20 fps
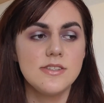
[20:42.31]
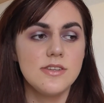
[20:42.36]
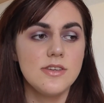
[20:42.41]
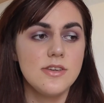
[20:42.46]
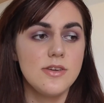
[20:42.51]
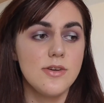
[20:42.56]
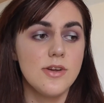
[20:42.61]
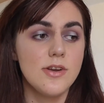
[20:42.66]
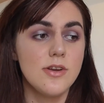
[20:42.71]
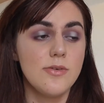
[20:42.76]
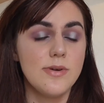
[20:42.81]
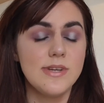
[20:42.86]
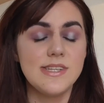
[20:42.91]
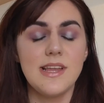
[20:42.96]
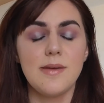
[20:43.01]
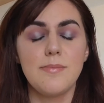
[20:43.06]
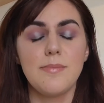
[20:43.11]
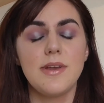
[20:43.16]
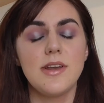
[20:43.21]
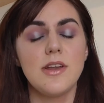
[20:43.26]
you can always
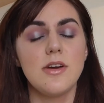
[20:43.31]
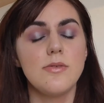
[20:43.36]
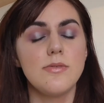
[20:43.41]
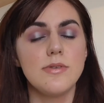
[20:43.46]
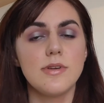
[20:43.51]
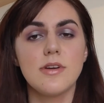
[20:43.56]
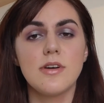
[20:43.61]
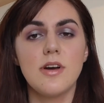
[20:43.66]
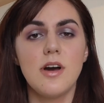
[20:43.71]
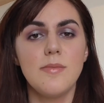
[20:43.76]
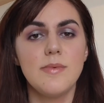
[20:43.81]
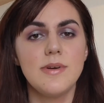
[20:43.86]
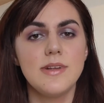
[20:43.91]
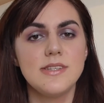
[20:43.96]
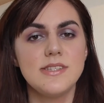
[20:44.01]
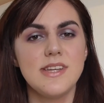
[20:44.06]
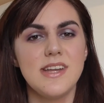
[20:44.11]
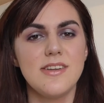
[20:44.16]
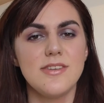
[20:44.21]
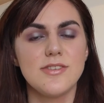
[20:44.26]
let me know in the
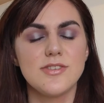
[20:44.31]
comments and I'll